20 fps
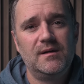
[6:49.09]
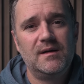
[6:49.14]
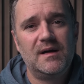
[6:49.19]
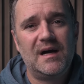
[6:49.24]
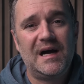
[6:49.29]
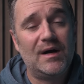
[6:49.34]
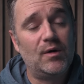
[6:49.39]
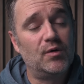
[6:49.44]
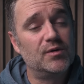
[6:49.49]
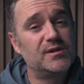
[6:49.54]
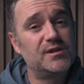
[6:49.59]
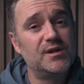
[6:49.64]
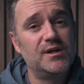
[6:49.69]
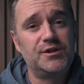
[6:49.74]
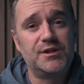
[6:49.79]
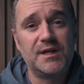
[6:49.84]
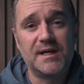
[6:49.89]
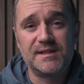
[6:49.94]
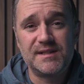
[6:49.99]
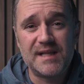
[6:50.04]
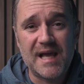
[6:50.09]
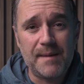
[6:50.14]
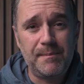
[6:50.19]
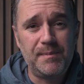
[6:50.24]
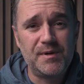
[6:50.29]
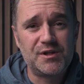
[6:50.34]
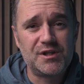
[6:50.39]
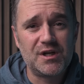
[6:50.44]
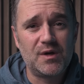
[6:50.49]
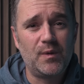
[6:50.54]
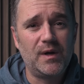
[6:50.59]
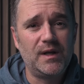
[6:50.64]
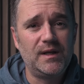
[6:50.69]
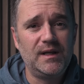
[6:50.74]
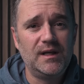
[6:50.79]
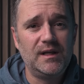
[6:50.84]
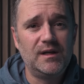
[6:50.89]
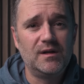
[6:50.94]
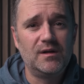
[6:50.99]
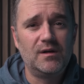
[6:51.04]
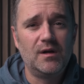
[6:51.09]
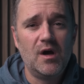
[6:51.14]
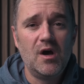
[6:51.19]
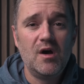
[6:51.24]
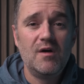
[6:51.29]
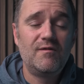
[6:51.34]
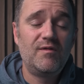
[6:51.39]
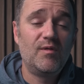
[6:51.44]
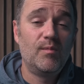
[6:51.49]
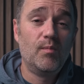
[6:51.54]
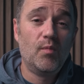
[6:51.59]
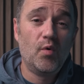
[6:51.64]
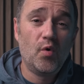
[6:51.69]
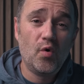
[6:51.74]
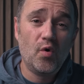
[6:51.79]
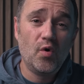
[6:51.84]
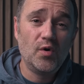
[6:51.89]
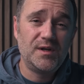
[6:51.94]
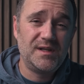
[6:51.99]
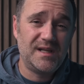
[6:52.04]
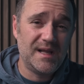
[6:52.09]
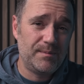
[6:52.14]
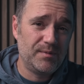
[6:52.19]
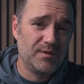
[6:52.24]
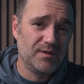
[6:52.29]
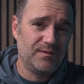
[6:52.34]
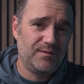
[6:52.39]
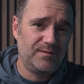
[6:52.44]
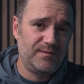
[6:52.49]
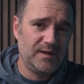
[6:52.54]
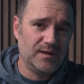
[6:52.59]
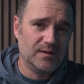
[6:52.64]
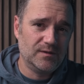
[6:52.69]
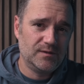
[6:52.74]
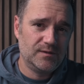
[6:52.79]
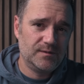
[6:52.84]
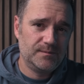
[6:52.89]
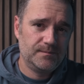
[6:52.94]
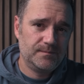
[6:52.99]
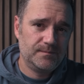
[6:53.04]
I also adjust aperture when needed for more depth of field.